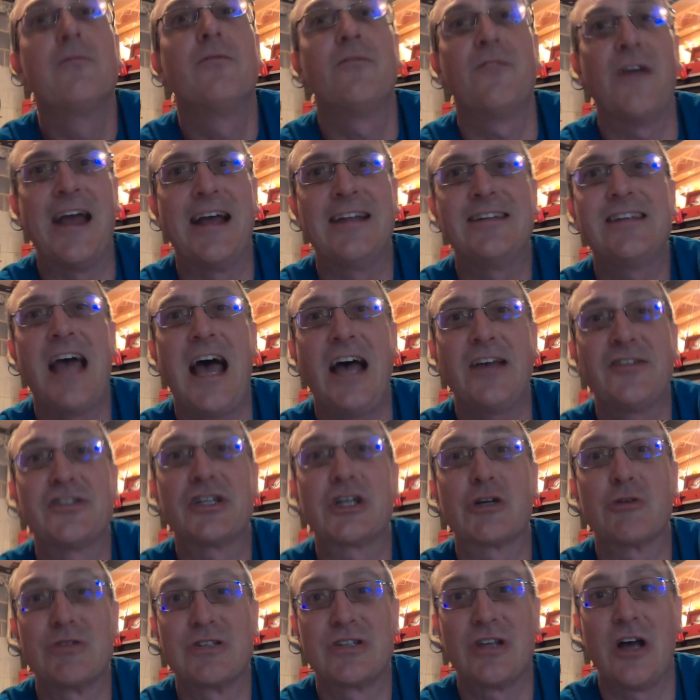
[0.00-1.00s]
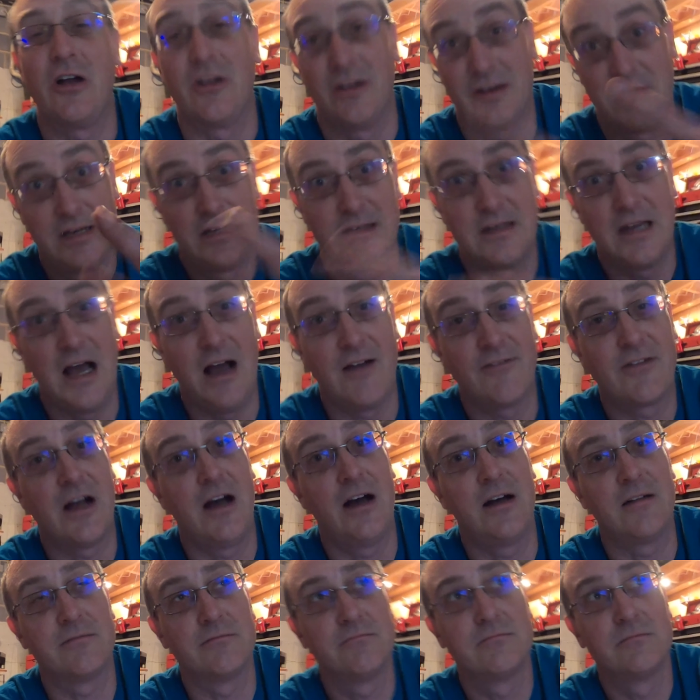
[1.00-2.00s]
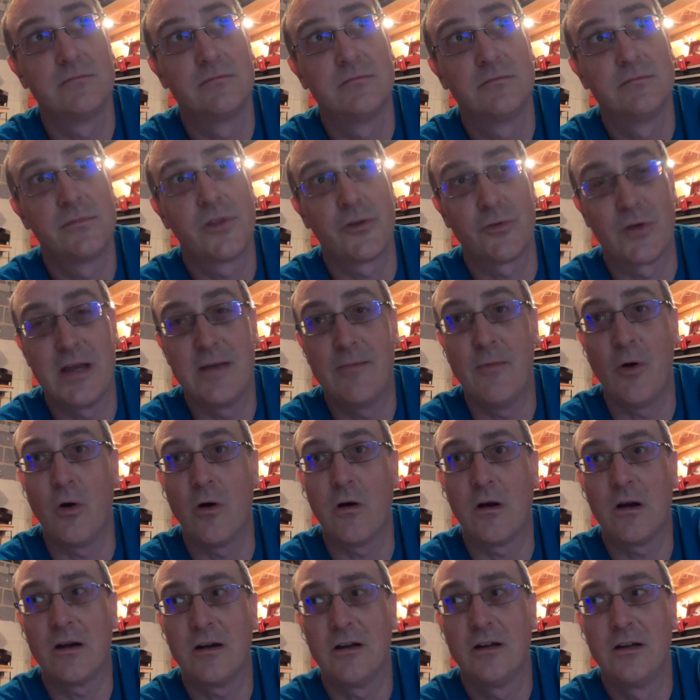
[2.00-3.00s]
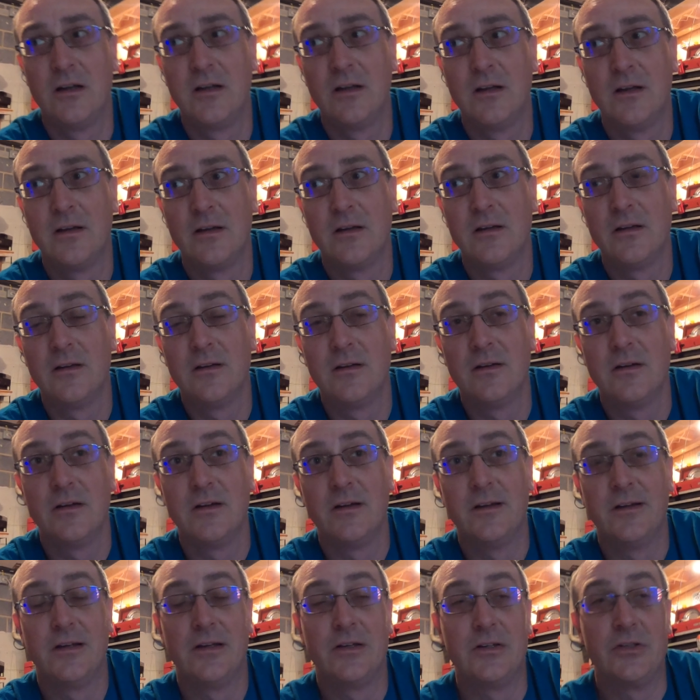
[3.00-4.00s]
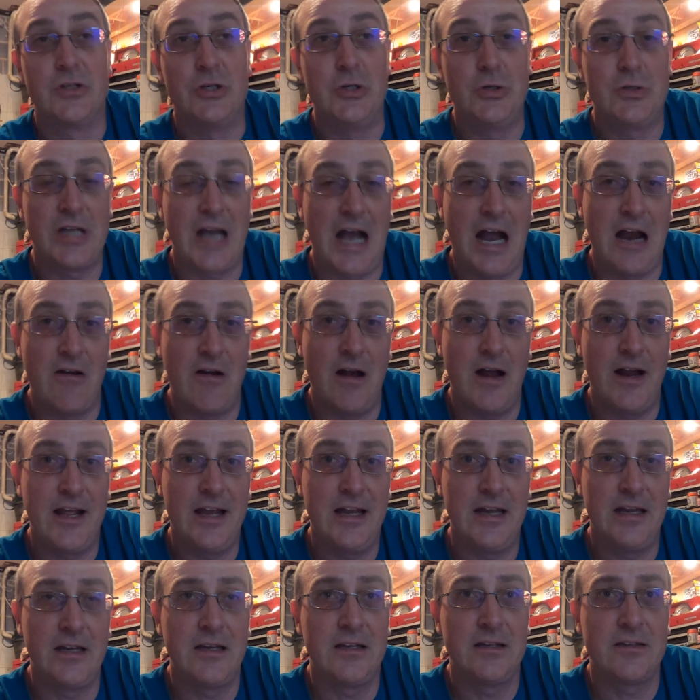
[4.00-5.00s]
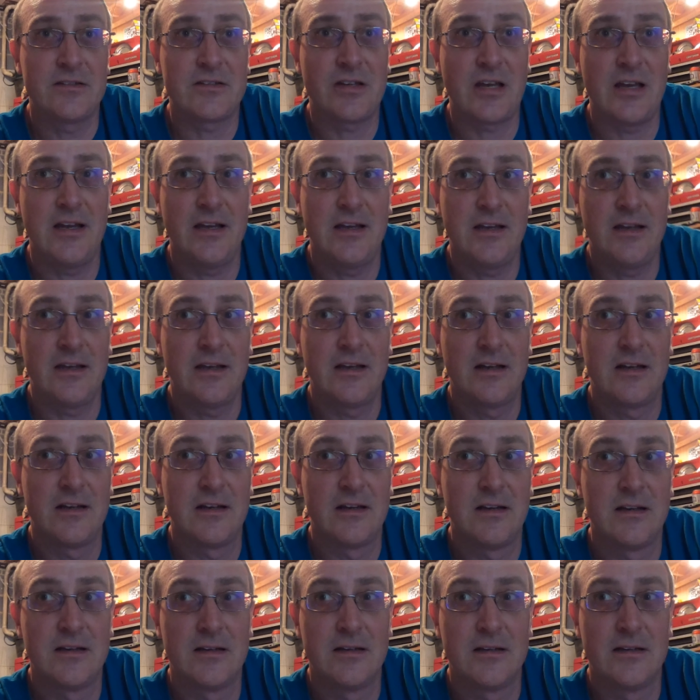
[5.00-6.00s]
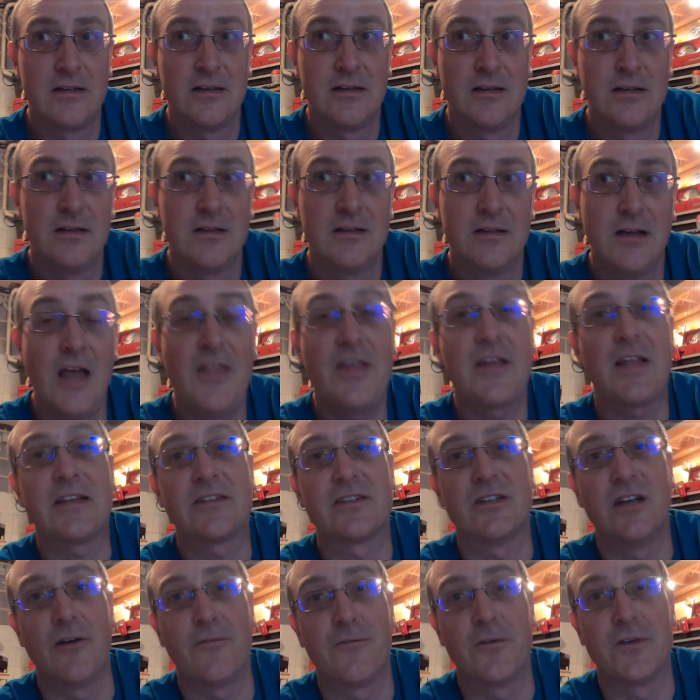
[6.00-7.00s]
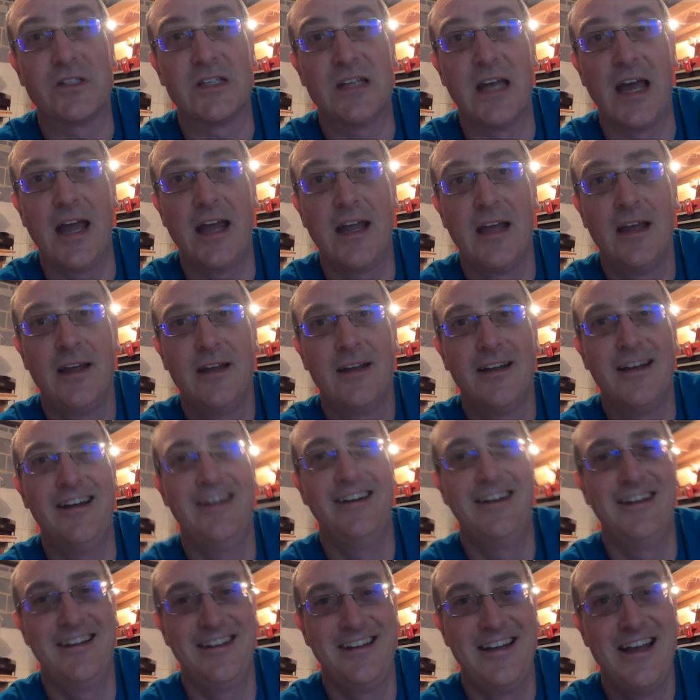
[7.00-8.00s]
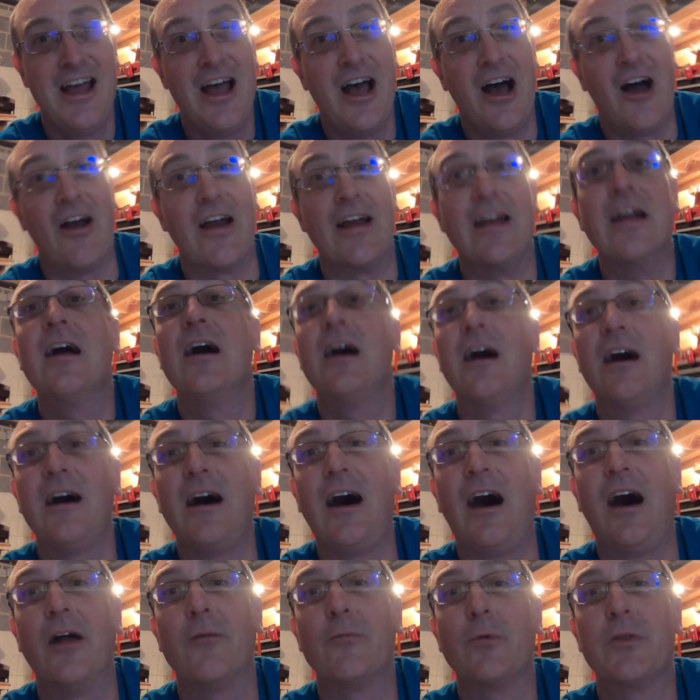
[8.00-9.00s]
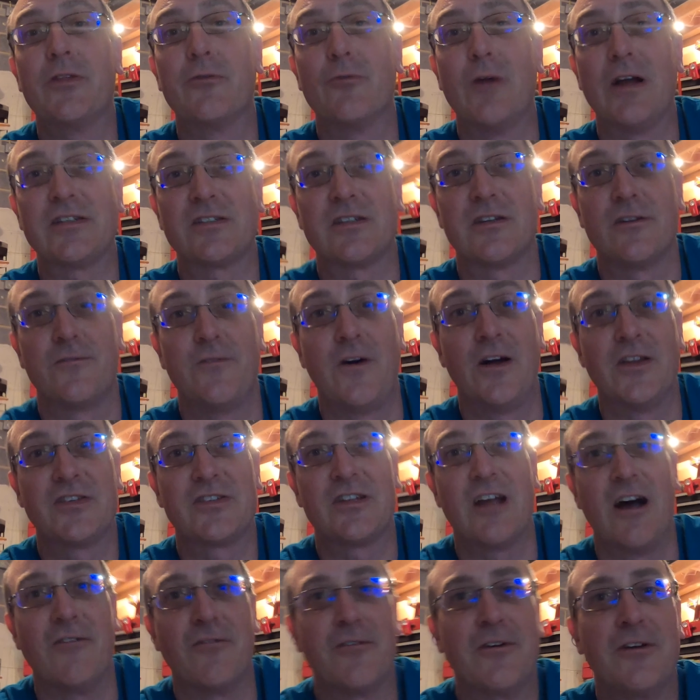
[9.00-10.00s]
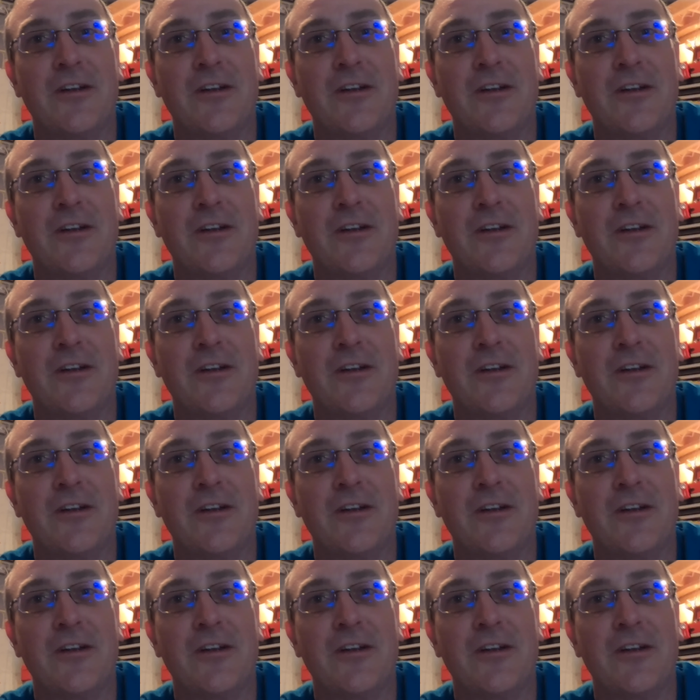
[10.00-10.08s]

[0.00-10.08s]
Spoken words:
Fantastic result. Now I've got 3 more. 2 tie rod ends. I think that's enough for today. All right, on with the rest of the fun stuff.